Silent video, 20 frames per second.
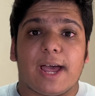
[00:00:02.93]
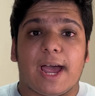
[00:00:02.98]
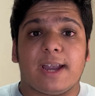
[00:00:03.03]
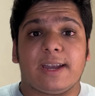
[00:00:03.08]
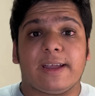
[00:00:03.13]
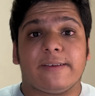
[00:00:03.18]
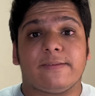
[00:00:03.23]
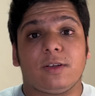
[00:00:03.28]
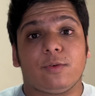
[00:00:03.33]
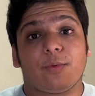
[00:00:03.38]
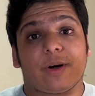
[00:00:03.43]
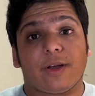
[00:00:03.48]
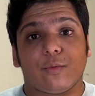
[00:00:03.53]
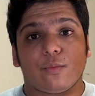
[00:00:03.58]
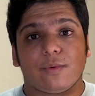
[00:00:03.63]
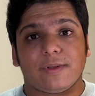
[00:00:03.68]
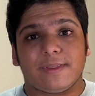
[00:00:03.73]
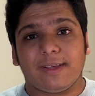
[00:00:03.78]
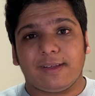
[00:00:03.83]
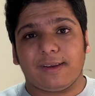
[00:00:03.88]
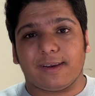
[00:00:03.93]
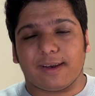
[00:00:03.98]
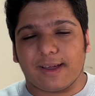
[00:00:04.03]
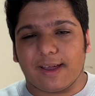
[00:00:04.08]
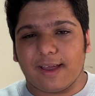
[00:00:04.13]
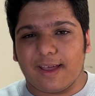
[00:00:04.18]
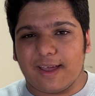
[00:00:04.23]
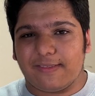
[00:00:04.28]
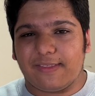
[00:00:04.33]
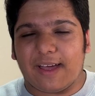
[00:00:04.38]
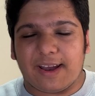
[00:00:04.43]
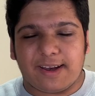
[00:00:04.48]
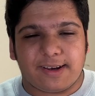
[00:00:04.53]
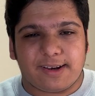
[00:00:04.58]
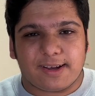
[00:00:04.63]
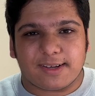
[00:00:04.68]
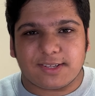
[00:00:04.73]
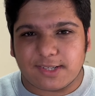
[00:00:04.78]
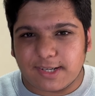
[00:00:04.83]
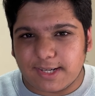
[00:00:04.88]
and everyone within that
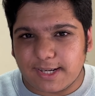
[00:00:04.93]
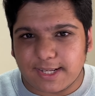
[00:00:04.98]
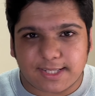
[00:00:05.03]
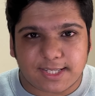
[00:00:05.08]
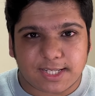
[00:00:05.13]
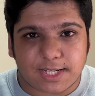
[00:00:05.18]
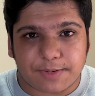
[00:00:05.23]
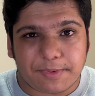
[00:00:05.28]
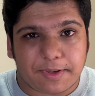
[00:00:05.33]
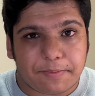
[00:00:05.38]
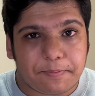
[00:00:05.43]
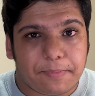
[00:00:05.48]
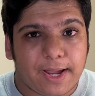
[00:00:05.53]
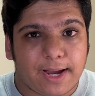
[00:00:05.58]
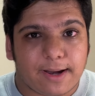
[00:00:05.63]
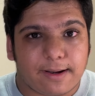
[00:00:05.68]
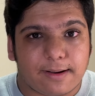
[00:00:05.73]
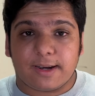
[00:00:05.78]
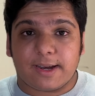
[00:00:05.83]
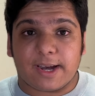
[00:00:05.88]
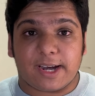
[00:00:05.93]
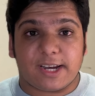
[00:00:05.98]
industry needs to be paid.